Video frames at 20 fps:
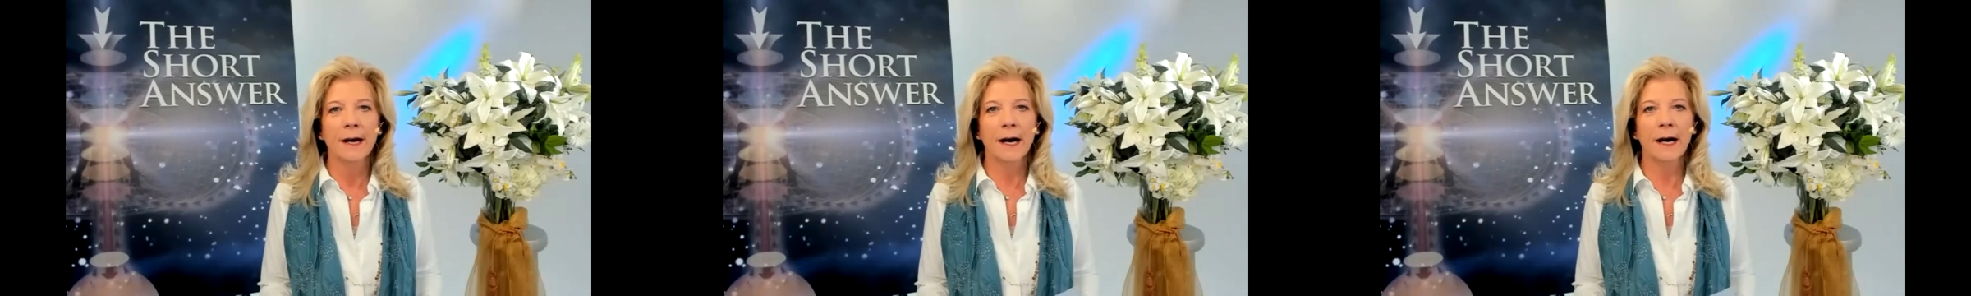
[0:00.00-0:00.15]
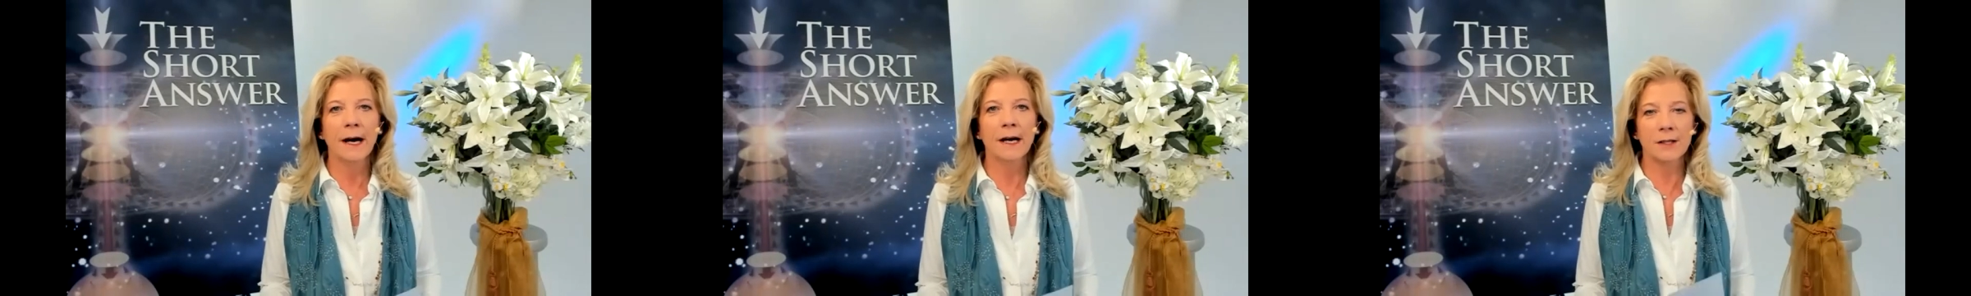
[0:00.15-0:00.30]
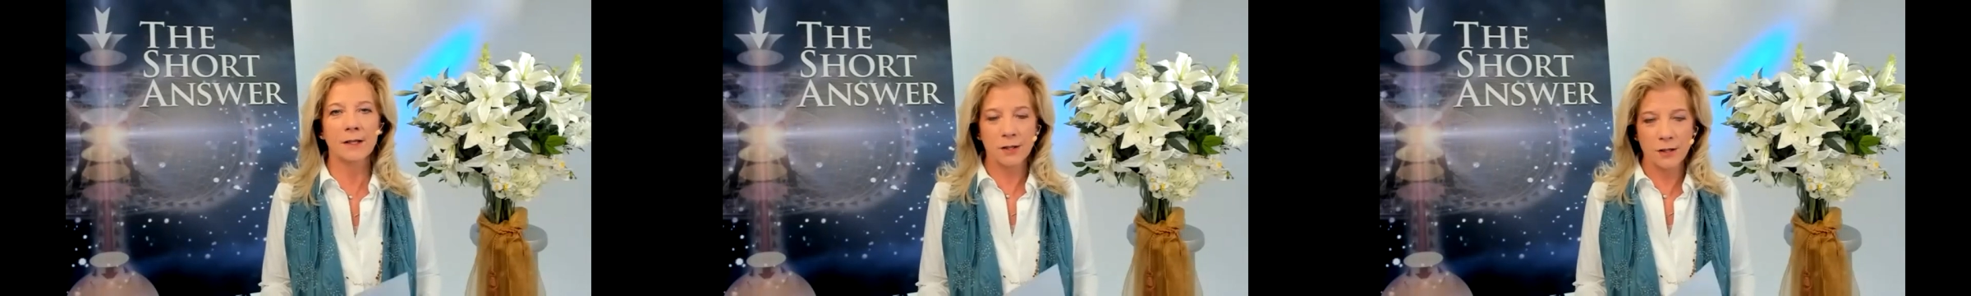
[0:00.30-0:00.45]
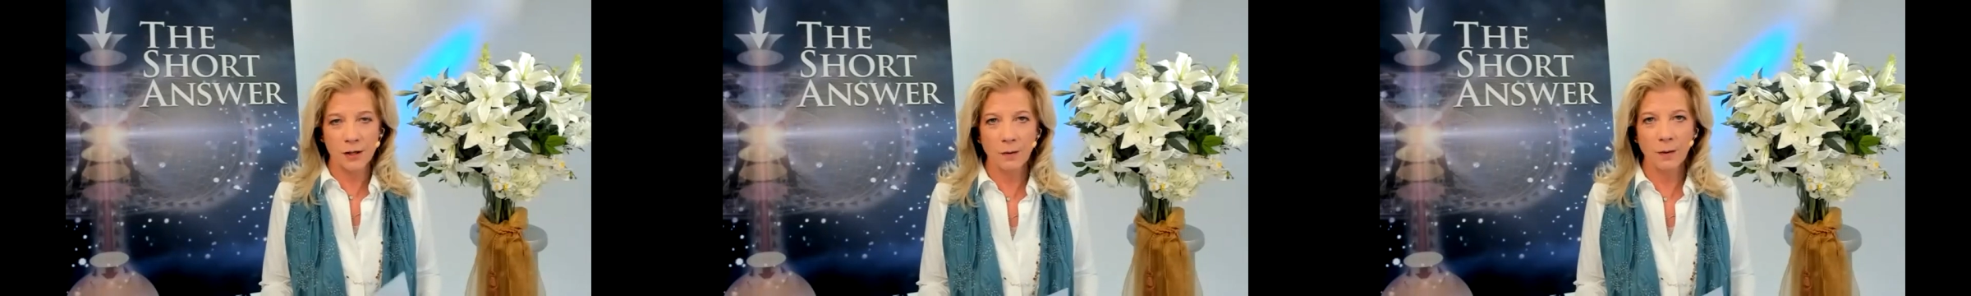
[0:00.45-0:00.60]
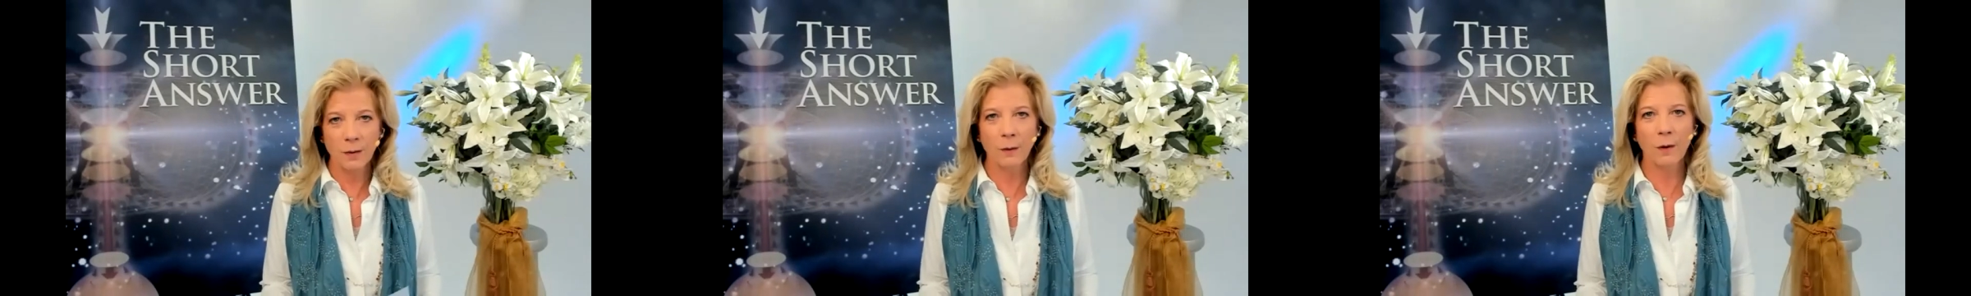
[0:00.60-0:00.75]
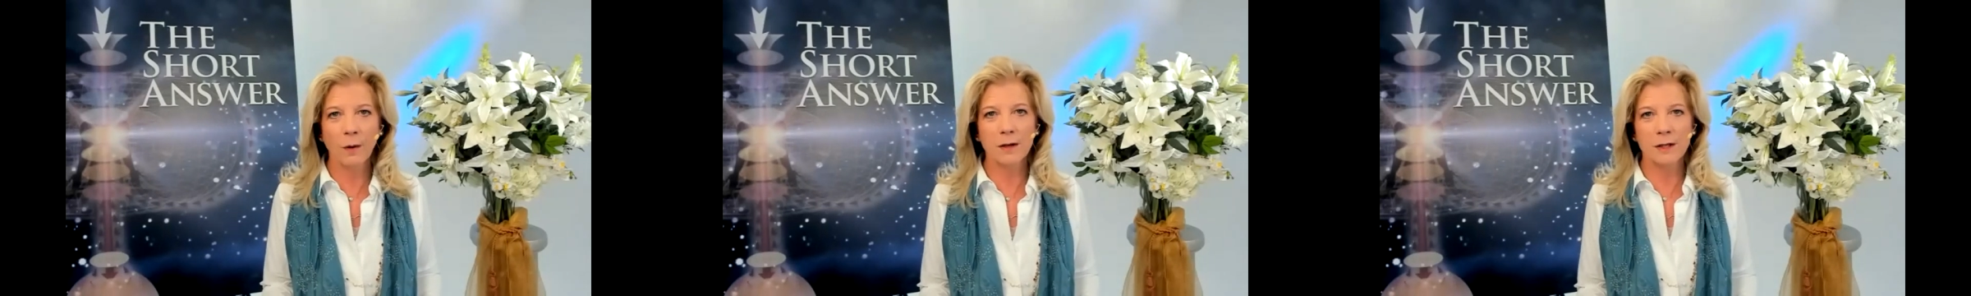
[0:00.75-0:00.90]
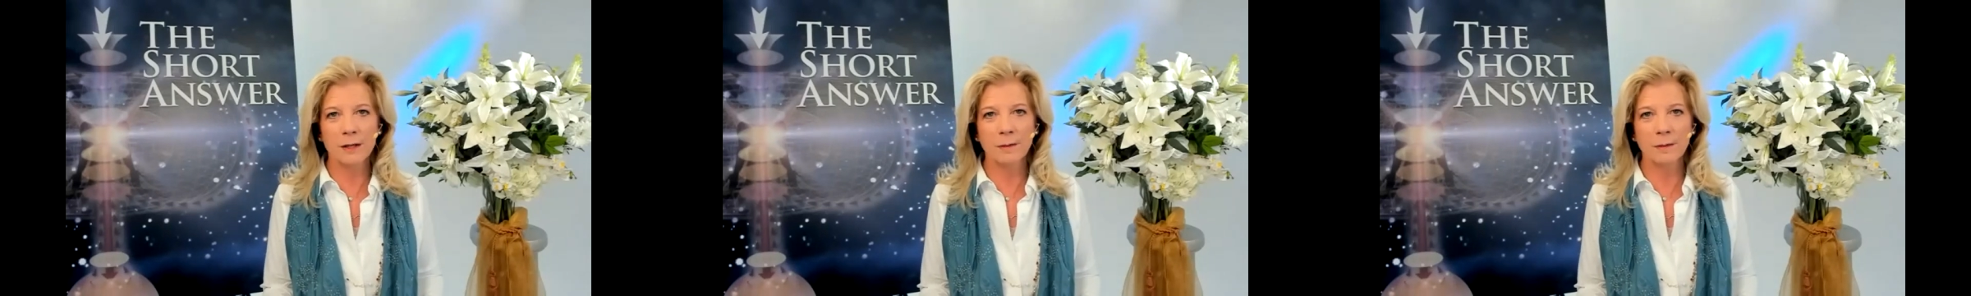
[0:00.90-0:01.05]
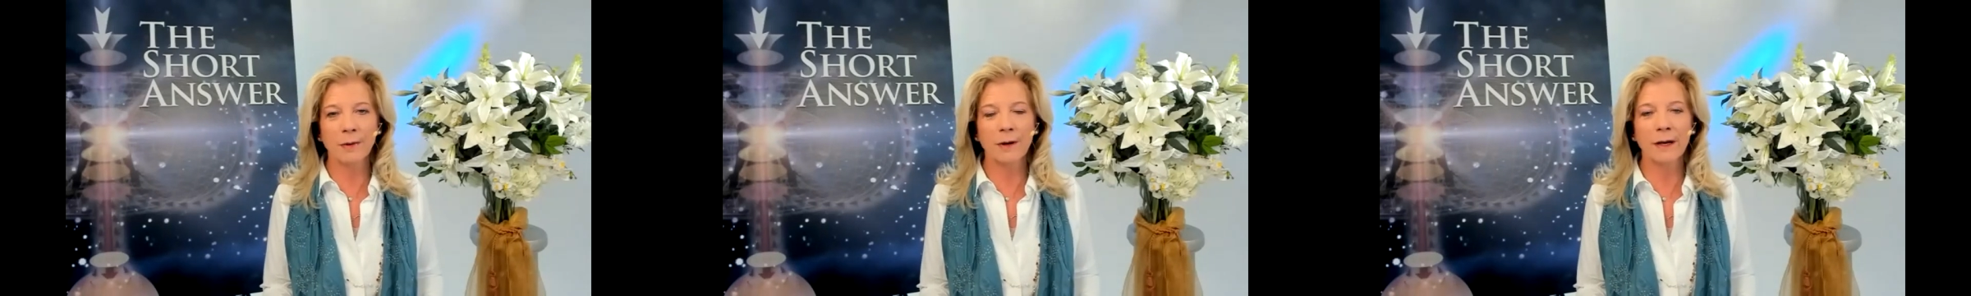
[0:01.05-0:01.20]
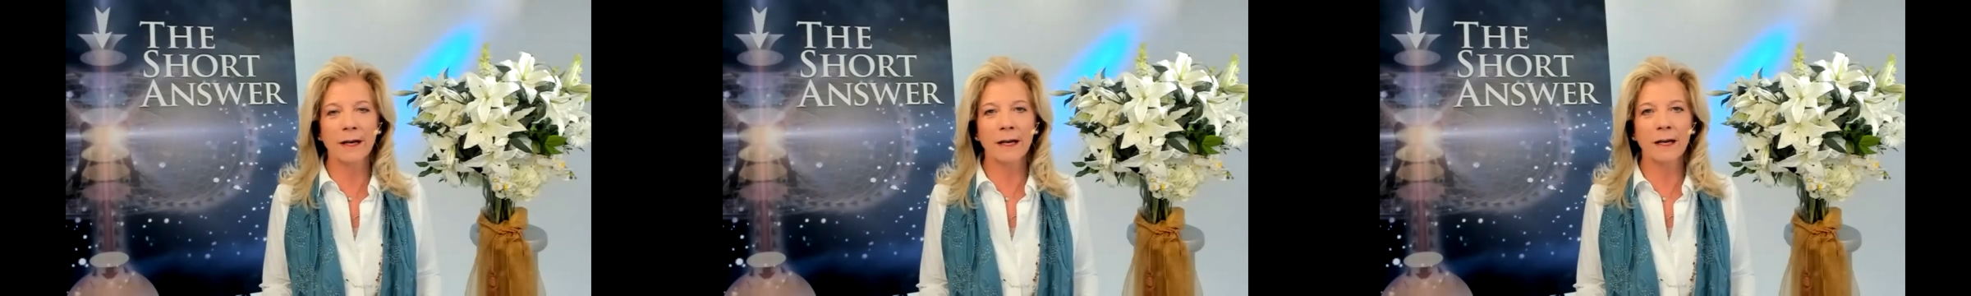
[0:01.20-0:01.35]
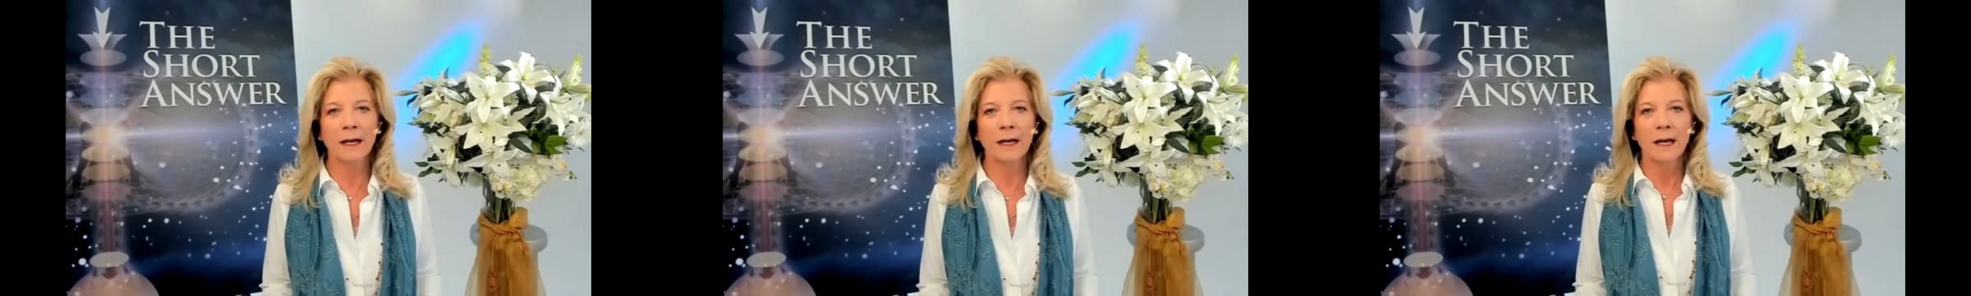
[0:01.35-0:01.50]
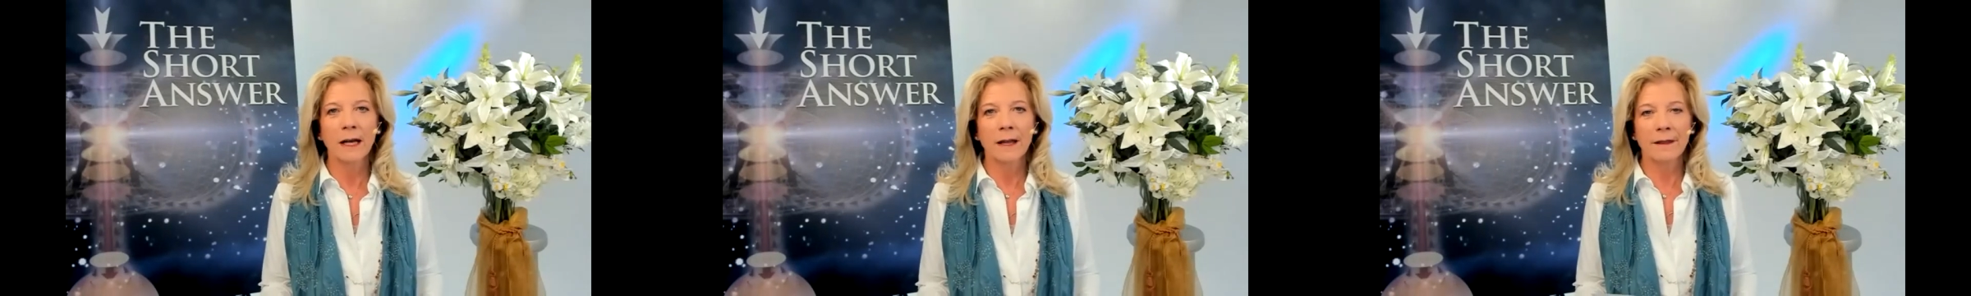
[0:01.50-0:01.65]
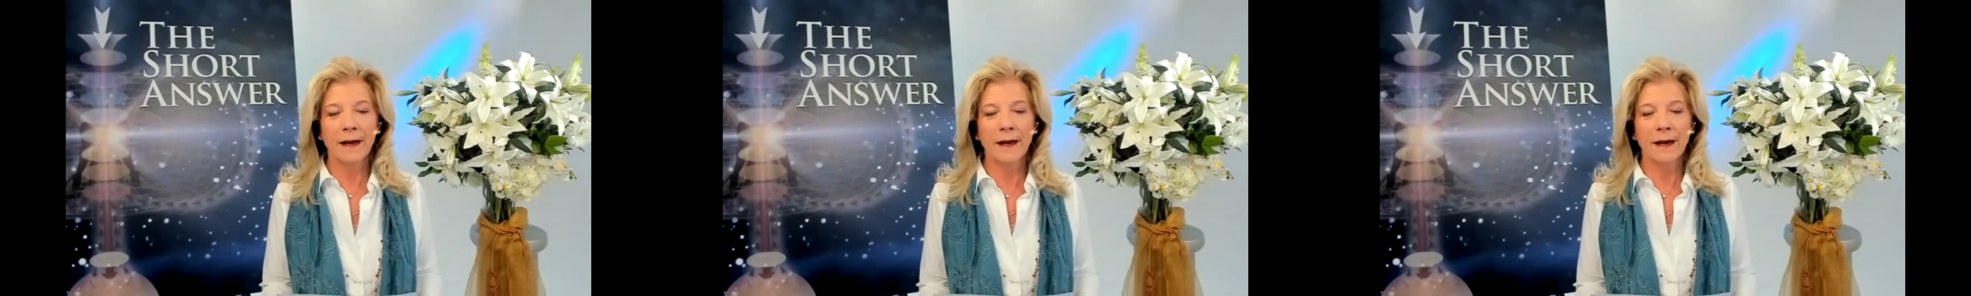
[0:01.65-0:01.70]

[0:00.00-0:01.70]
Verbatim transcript: uh, so we want to bring